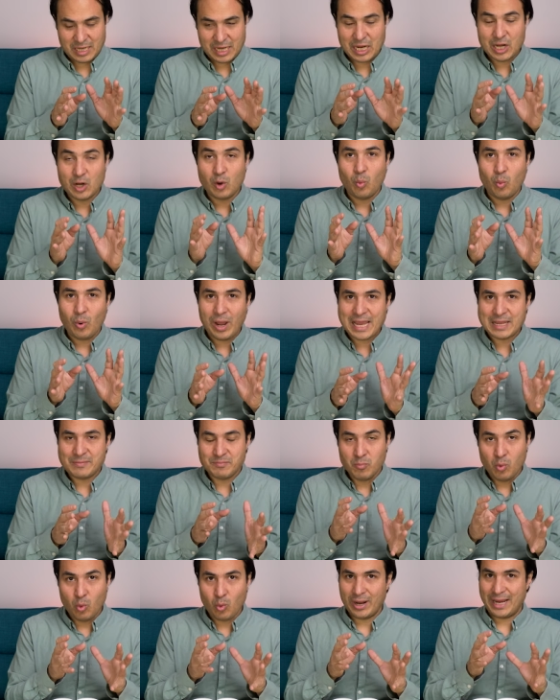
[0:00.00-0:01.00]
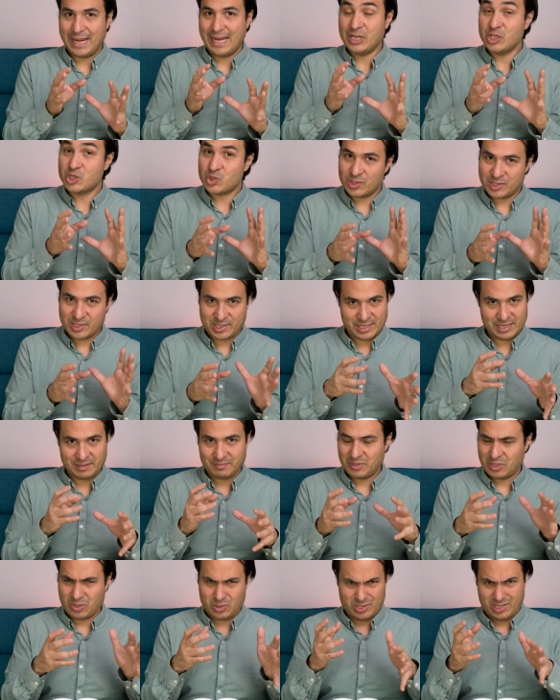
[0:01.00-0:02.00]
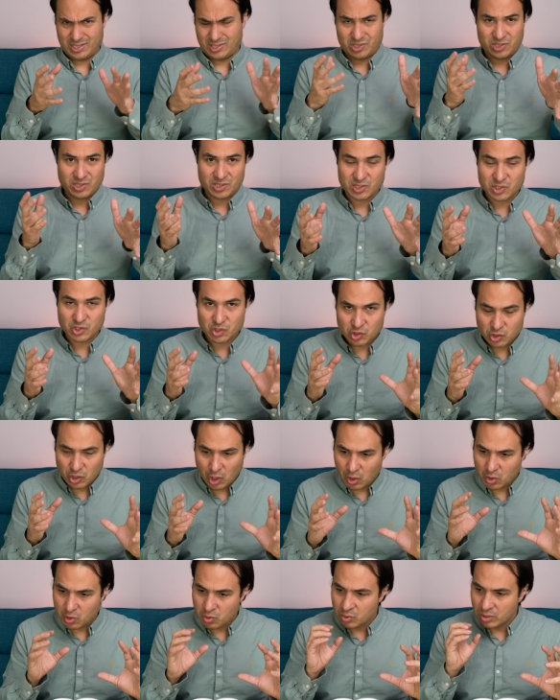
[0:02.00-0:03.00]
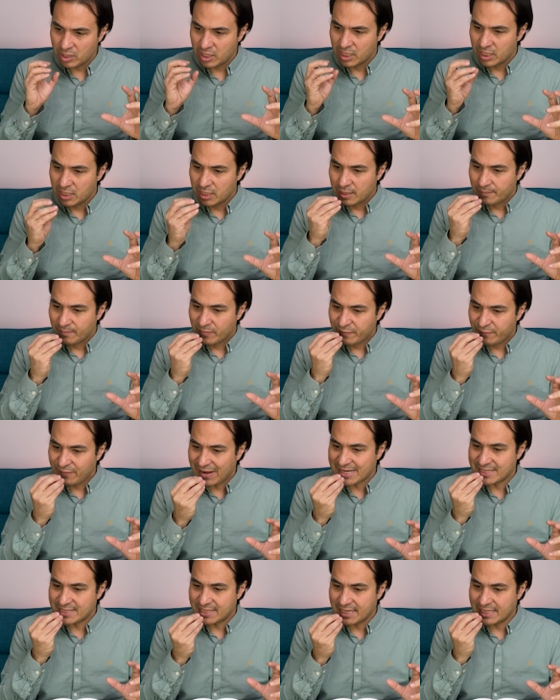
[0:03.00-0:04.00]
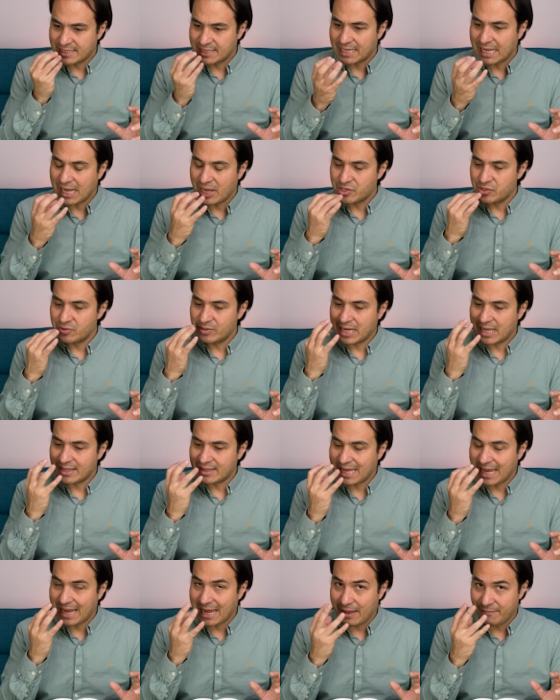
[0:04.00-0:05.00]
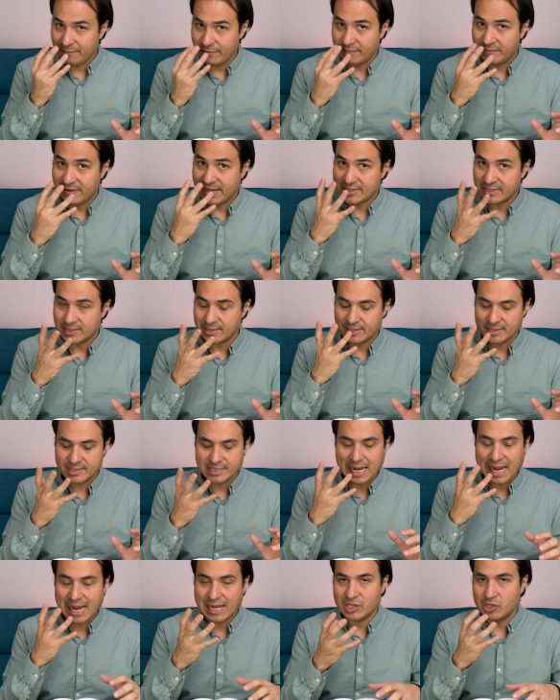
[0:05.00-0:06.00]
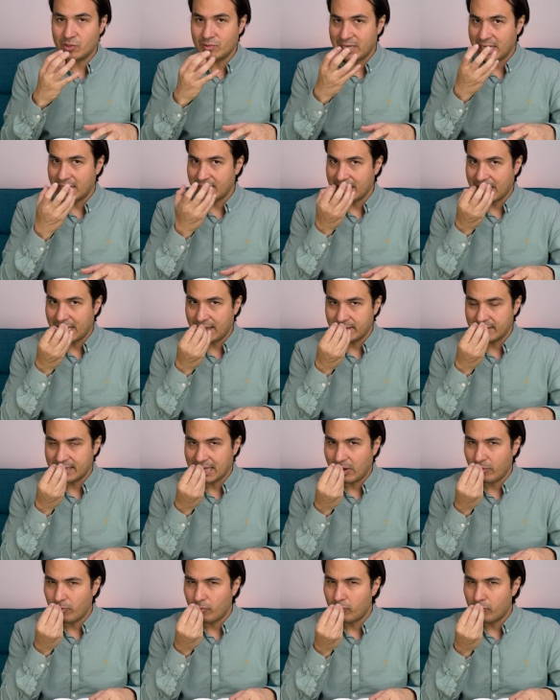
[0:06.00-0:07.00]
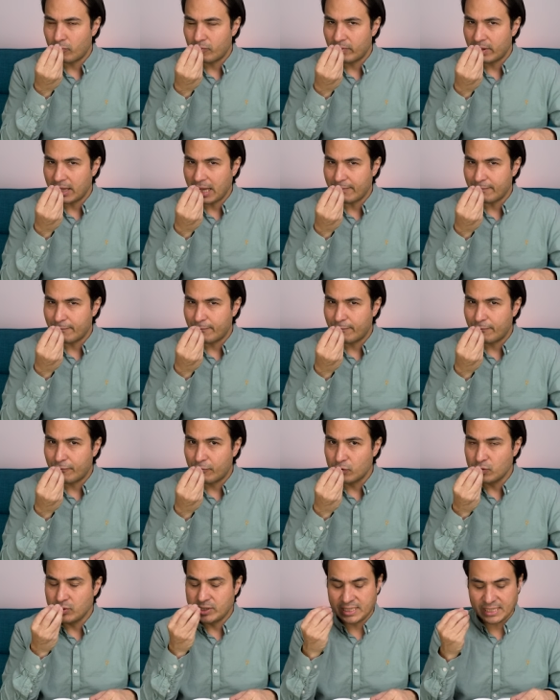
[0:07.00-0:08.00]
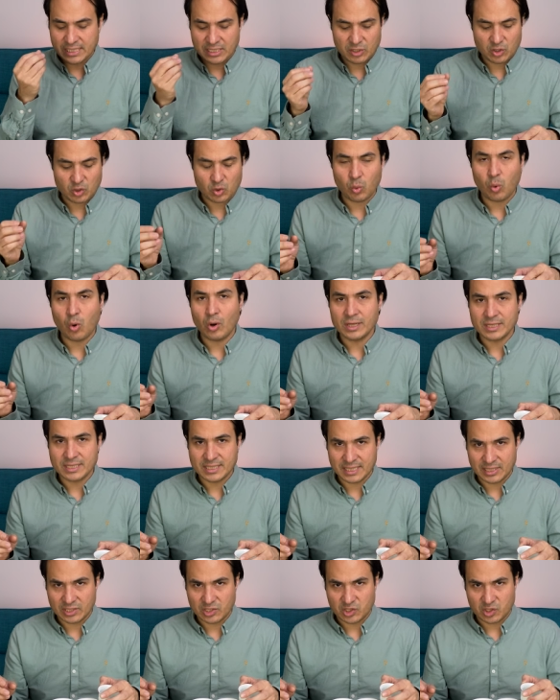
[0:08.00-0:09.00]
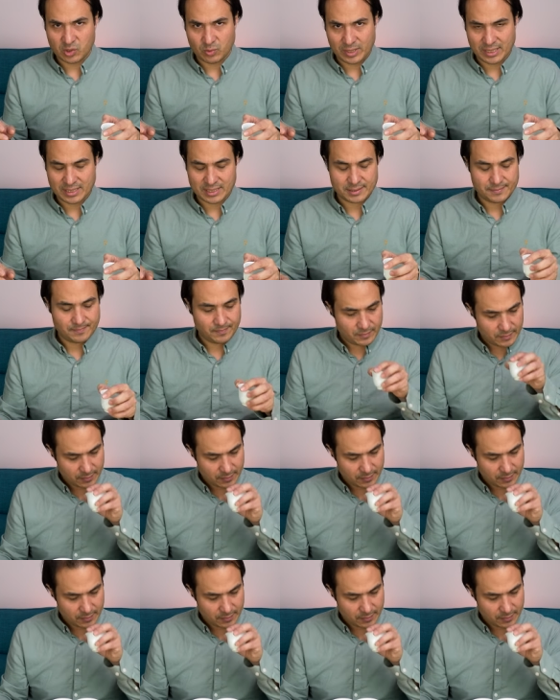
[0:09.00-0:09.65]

in a way more interesting because it's just so fascinating how you get that effervescence and you get that that that fruity quality to it.